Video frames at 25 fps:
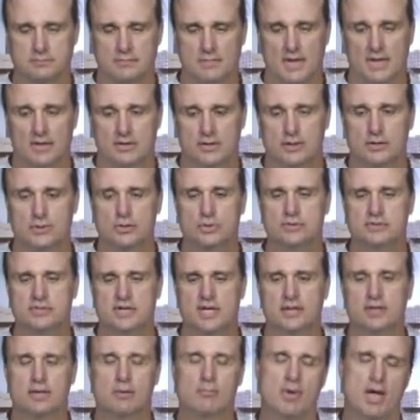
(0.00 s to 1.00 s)
the new
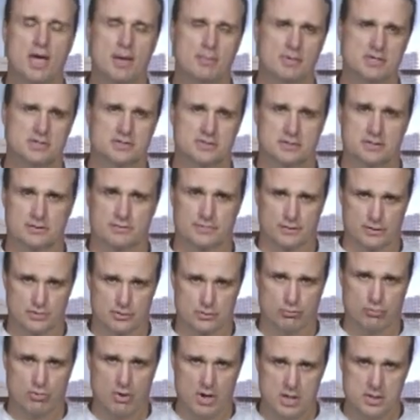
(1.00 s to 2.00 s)
10 Commandments, the first
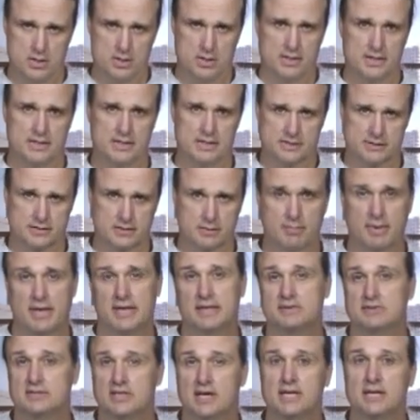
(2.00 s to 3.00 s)
one is to
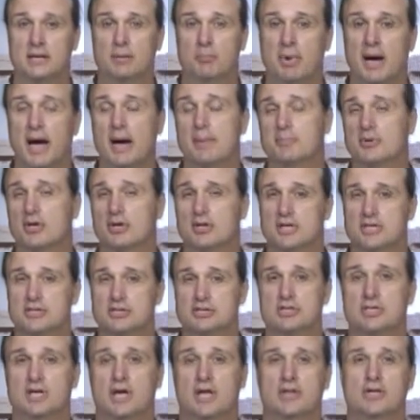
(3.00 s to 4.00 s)
maintain a
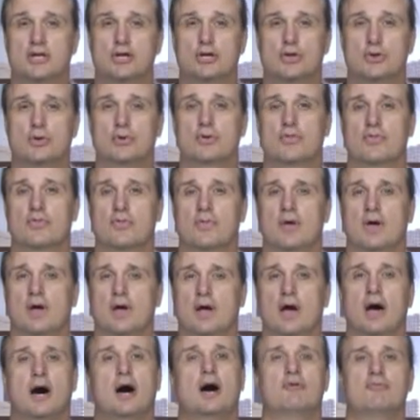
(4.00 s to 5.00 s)
population on the earth
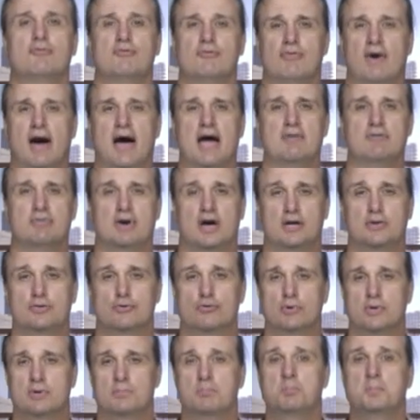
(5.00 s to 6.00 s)
of
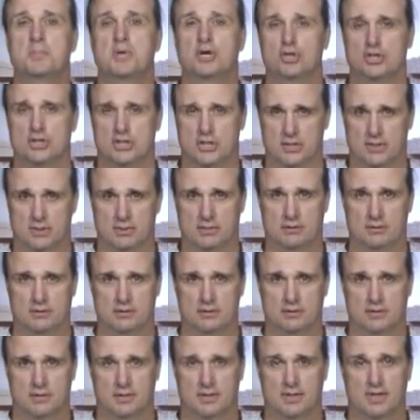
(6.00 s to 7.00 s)
500 million.
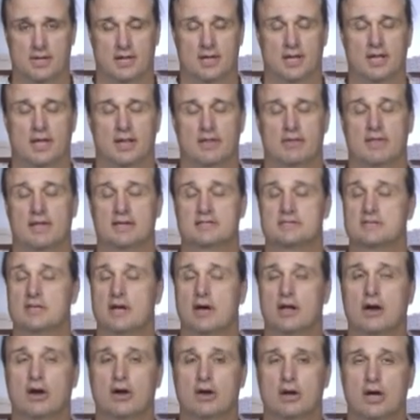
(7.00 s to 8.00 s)
That's
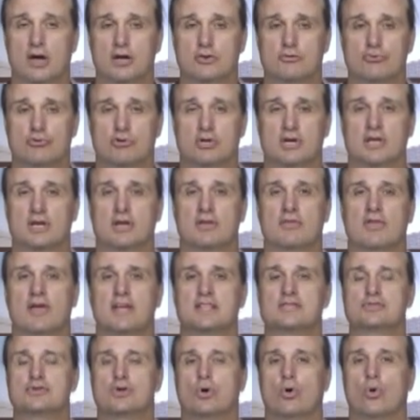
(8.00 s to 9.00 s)
not our country.
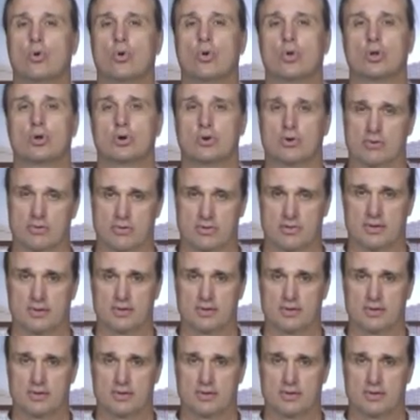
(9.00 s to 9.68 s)
That's the whole earth.